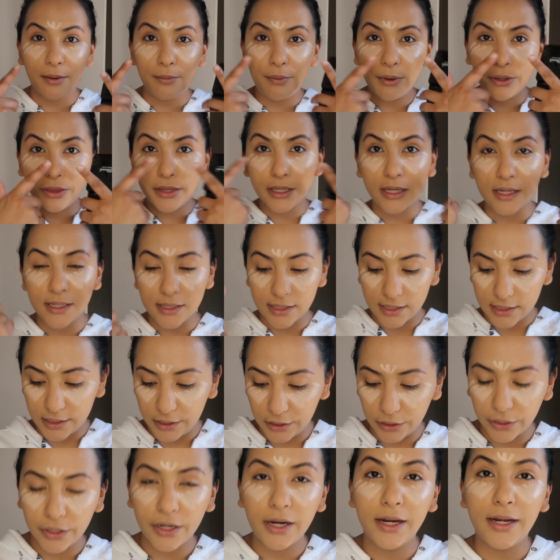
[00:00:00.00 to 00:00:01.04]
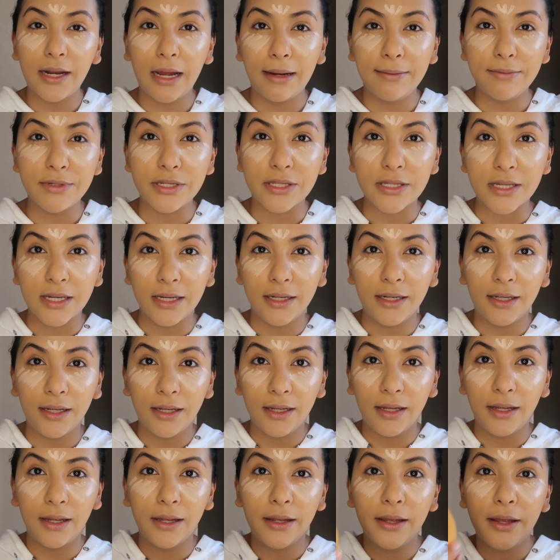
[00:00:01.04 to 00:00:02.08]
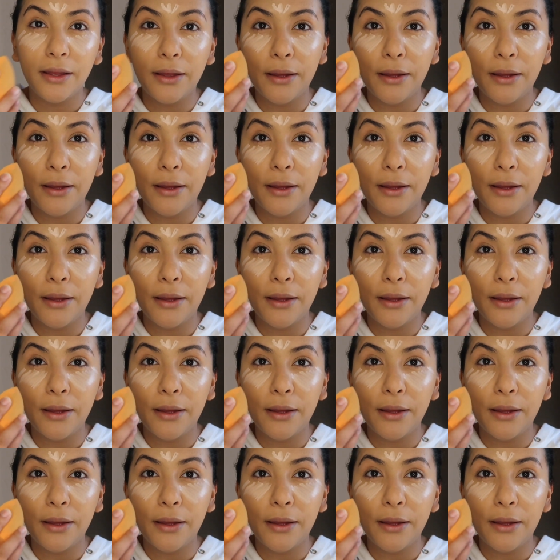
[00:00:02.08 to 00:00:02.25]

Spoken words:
I put the concealer and I'm just gonna